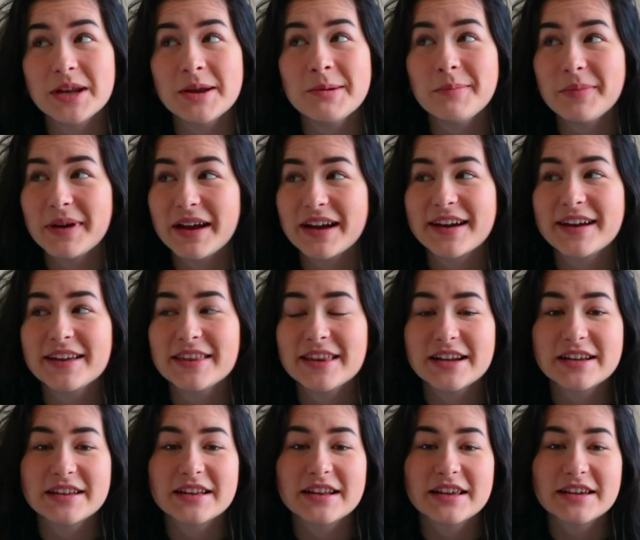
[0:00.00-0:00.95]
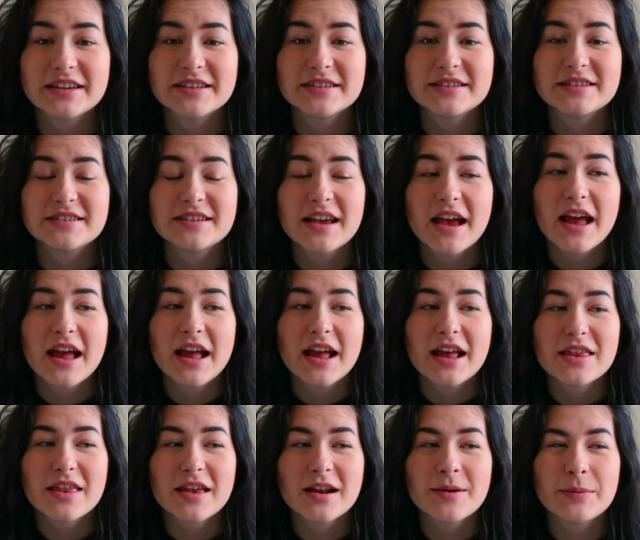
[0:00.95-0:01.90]
when I'm back in the Netherlands,
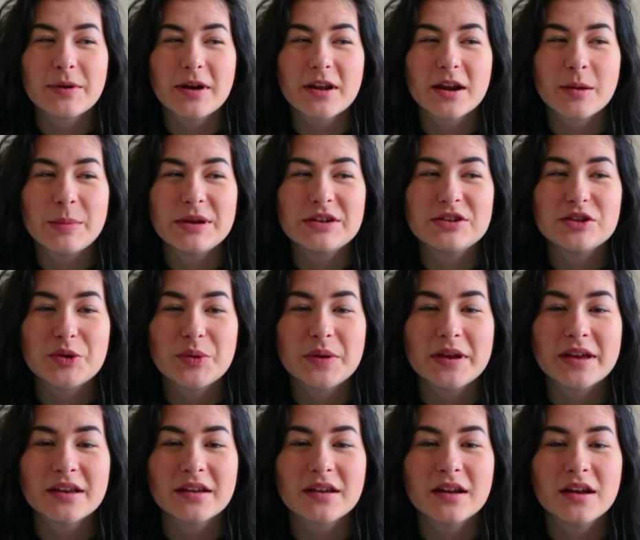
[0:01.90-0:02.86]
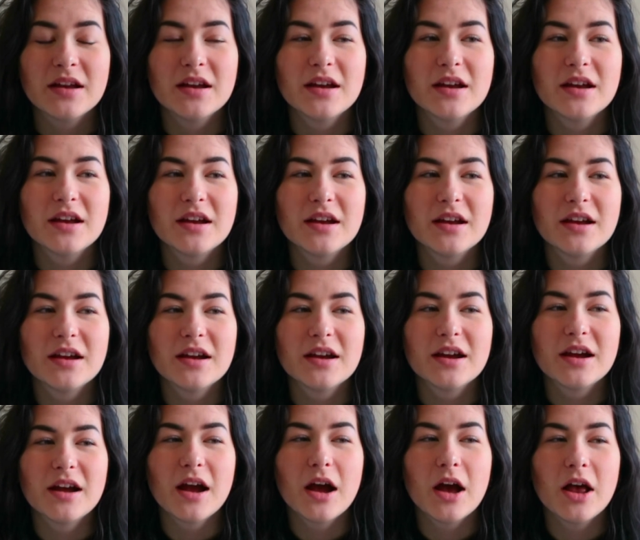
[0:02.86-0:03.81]
that I'm gonna be doing
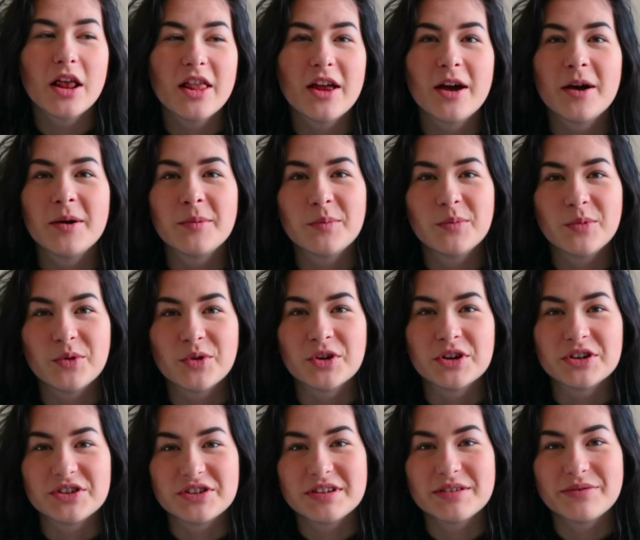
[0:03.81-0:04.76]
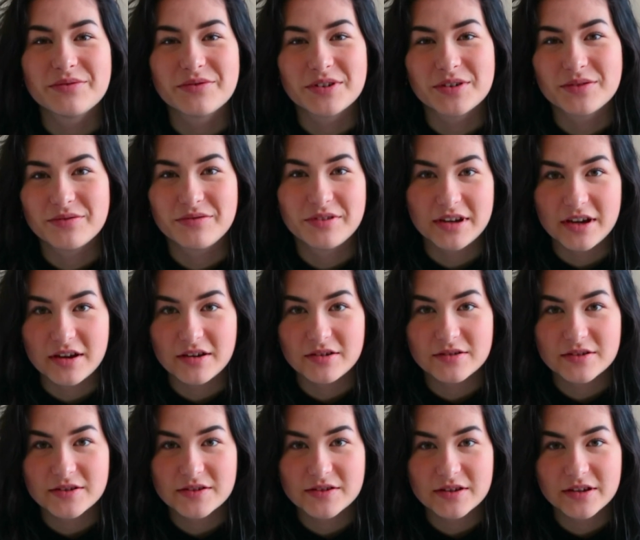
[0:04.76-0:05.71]
a lot more different
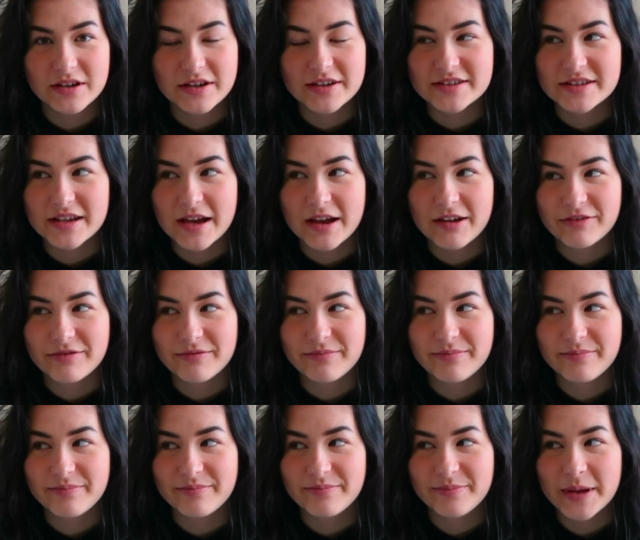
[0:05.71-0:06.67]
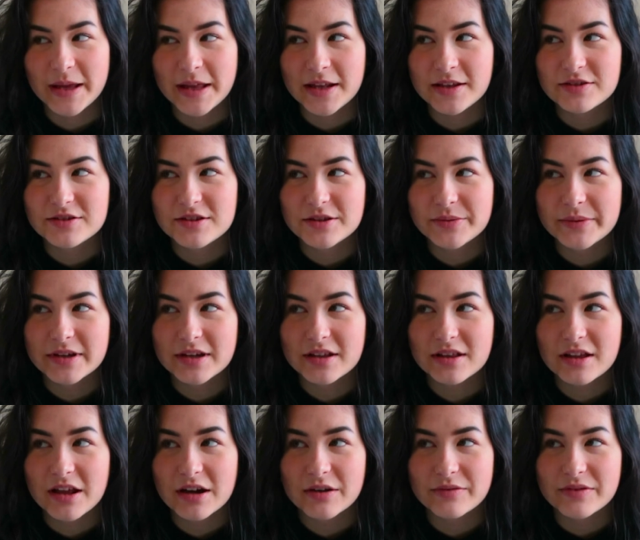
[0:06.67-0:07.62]
videos. Because I've been doing a
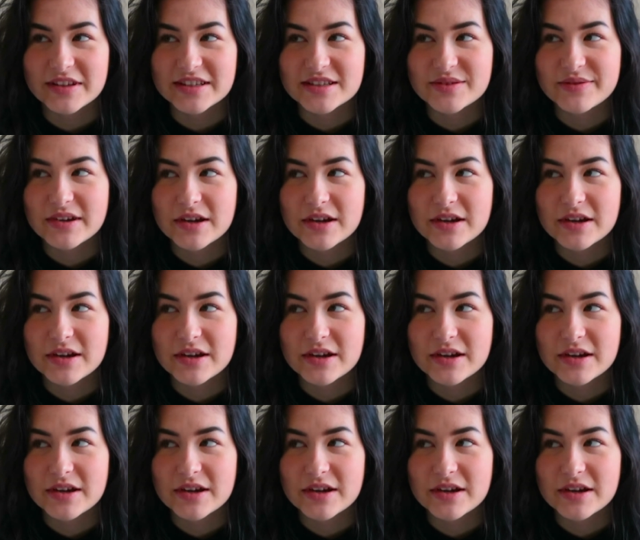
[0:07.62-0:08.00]
lot of these